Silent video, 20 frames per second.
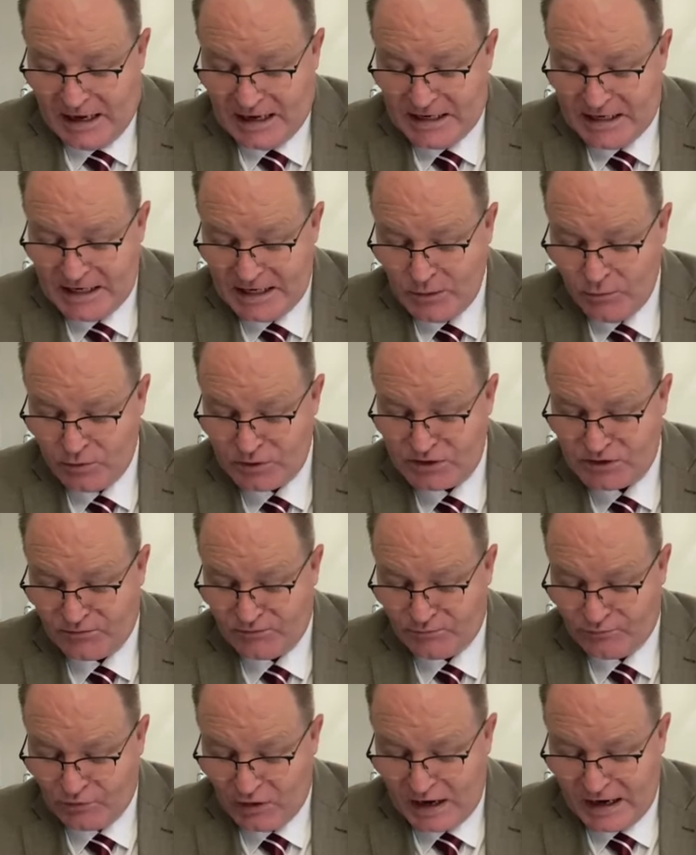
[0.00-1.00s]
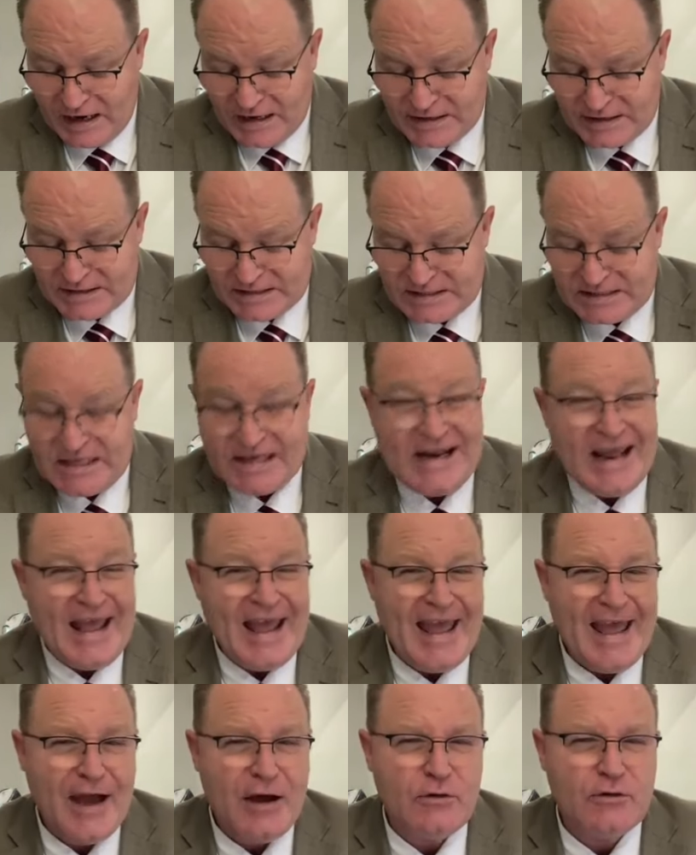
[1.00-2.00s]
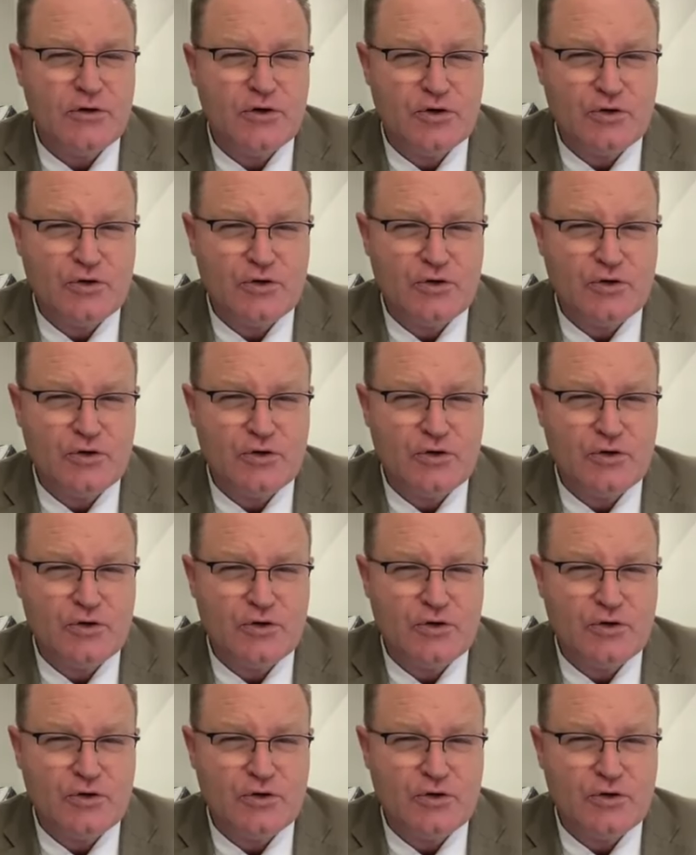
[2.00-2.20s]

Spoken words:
And he was afraid and said, "How